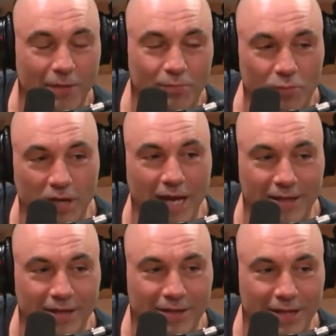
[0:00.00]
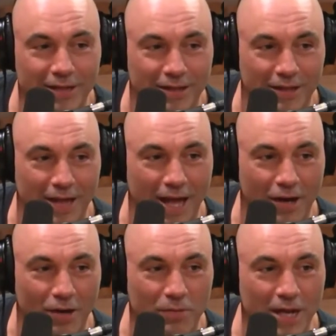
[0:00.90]
I'm glad he does think like that.
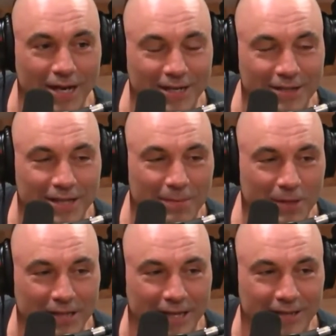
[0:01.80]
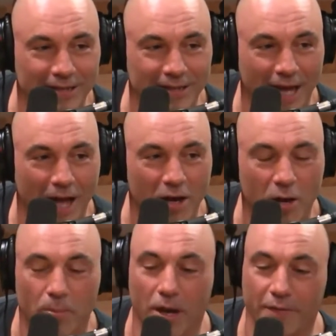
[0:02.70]
I'm glad he does send me texts like that.
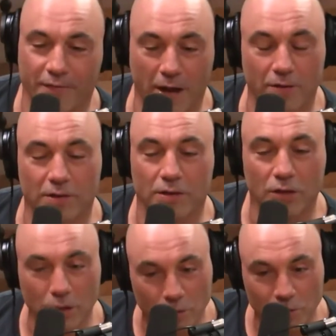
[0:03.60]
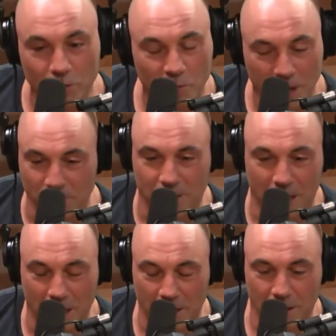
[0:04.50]
But if I was a news
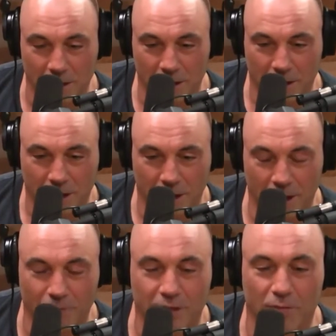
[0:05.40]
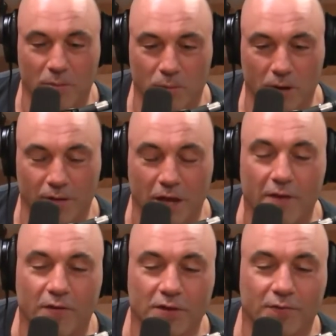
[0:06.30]
website and I was going to report on things,
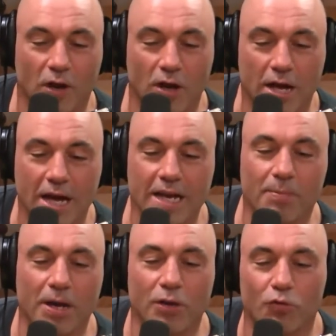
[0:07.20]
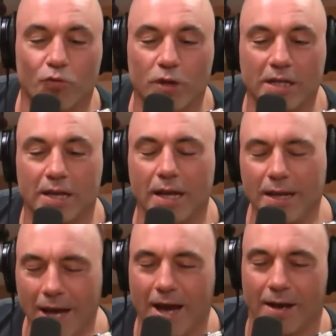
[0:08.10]
first of all, anybody who reads,
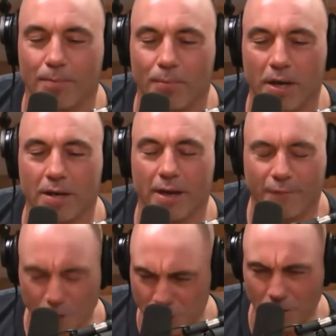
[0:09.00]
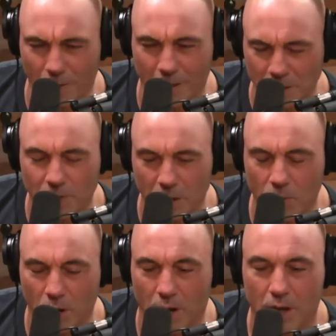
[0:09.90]
you want clicks for sure. That's what they
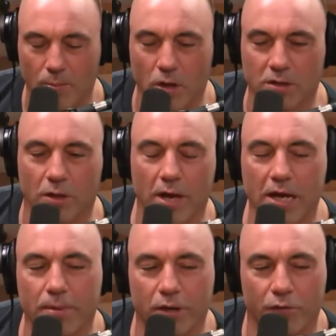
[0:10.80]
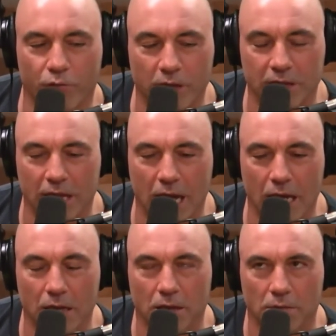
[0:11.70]
want. But also, anybody who reads that,